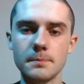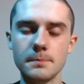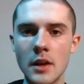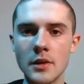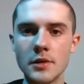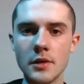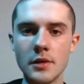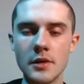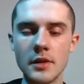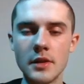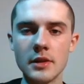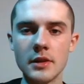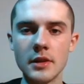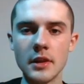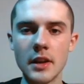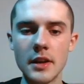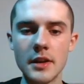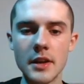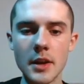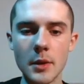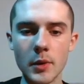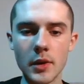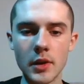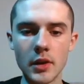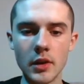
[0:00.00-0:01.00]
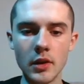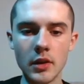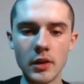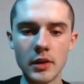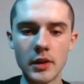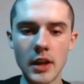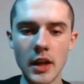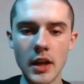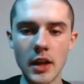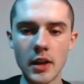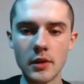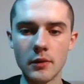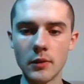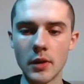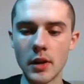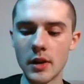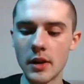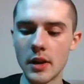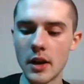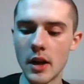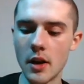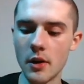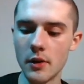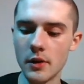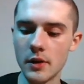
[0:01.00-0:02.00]
So this line that we're going to look at right
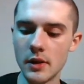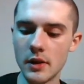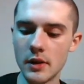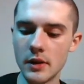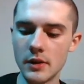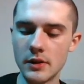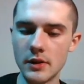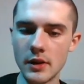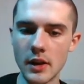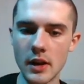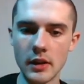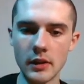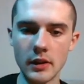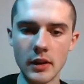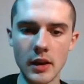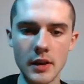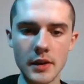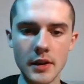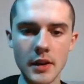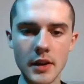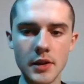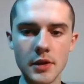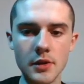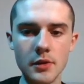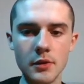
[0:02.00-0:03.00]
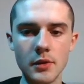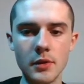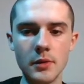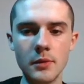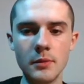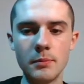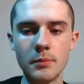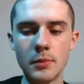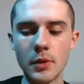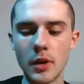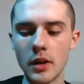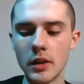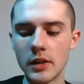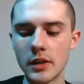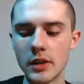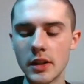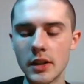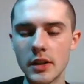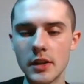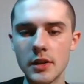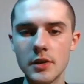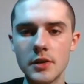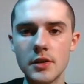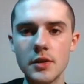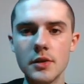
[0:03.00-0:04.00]
now is a line that you would probably
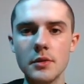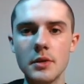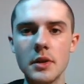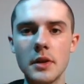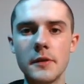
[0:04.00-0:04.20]
get into